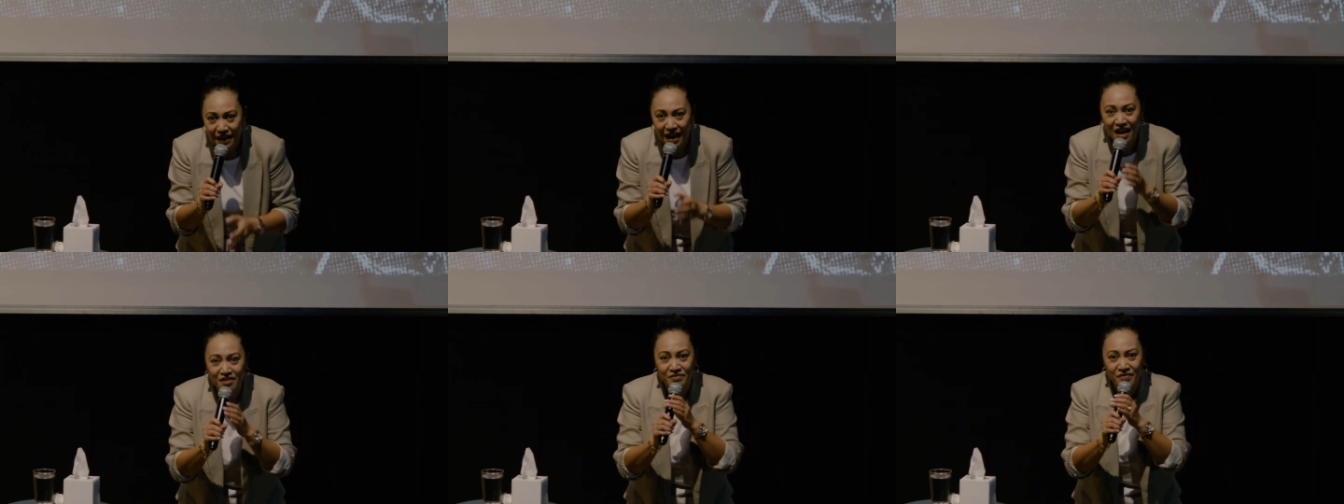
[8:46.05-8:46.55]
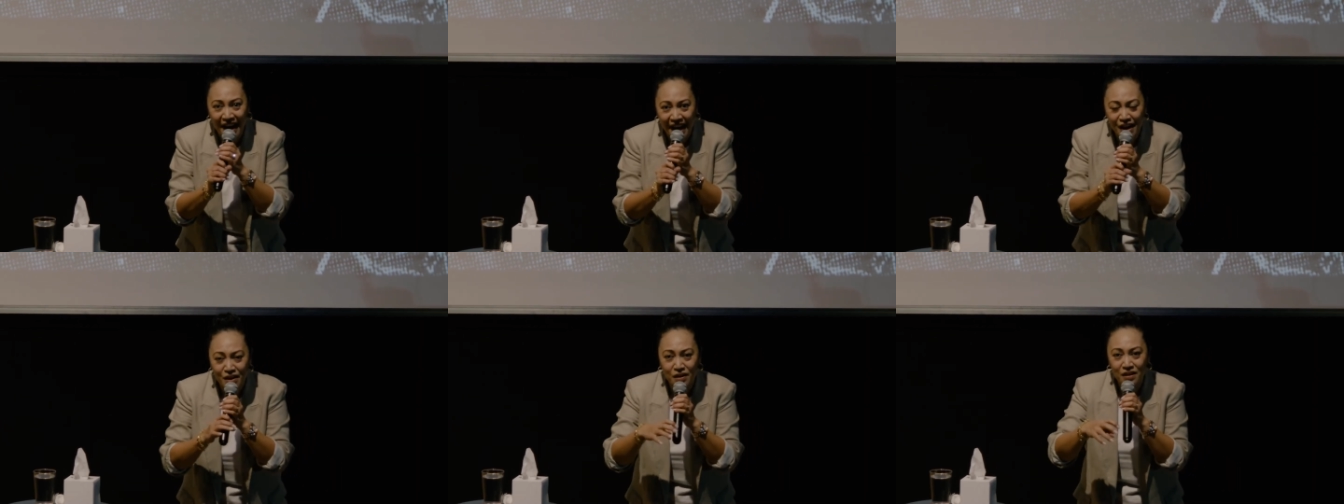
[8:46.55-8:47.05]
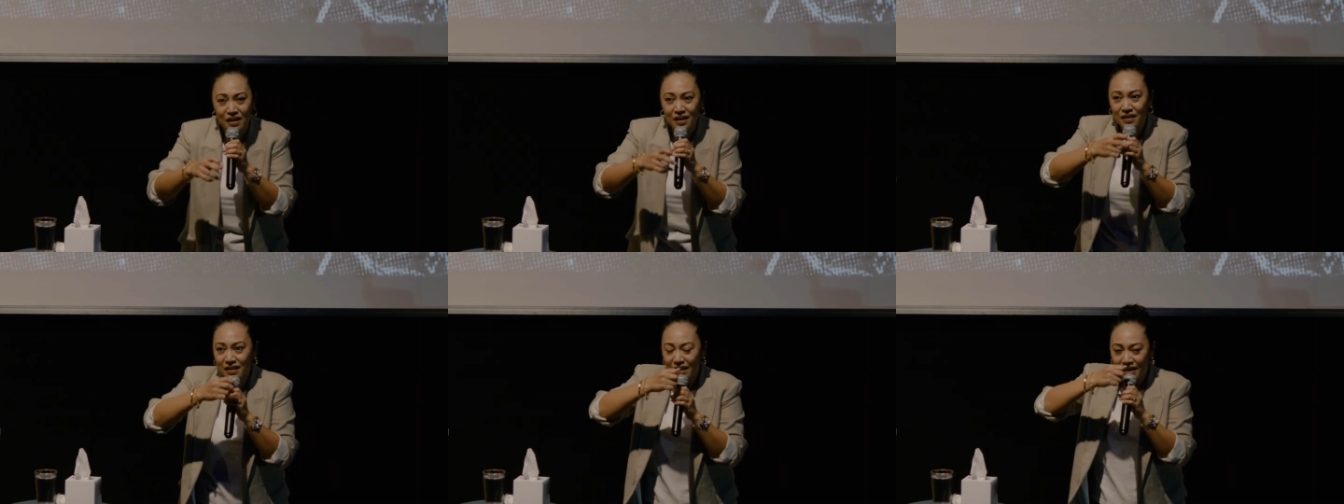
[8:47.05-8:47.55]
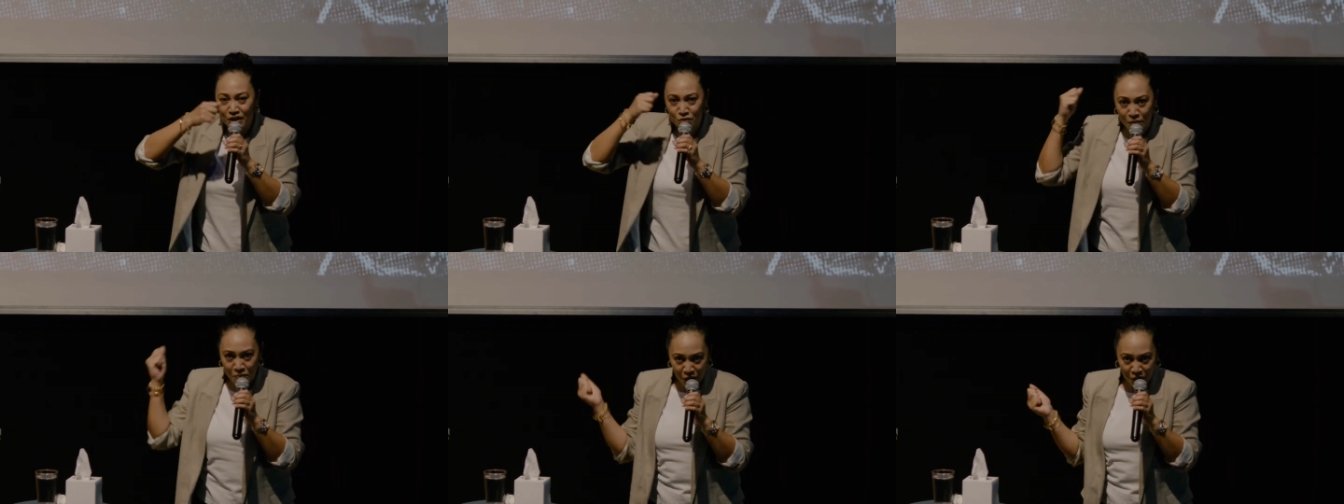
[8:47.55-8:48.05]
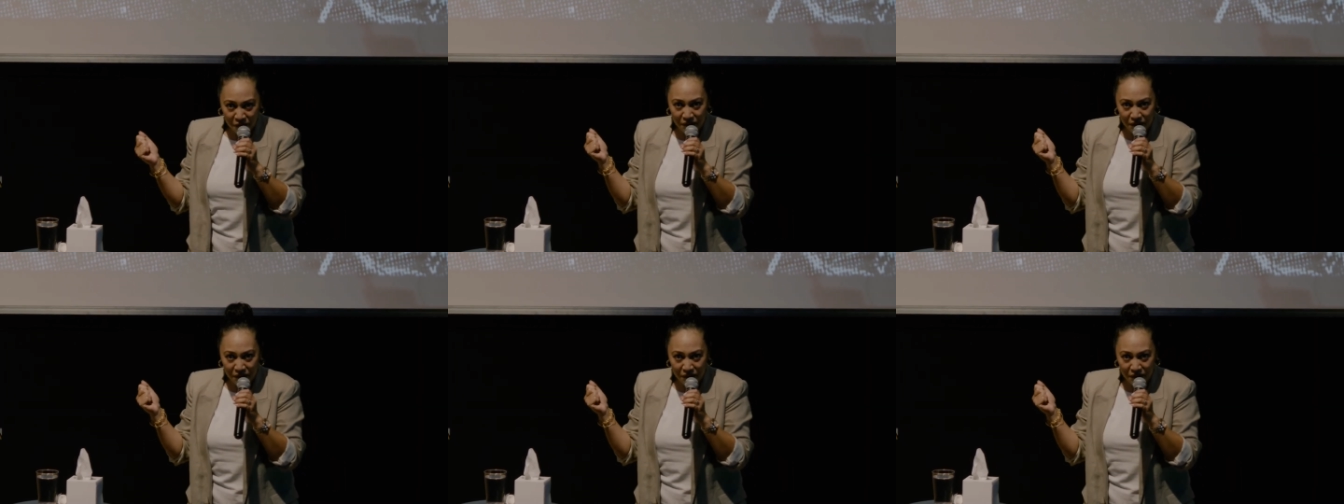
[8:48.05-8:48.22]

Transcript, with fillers: a veil is removed.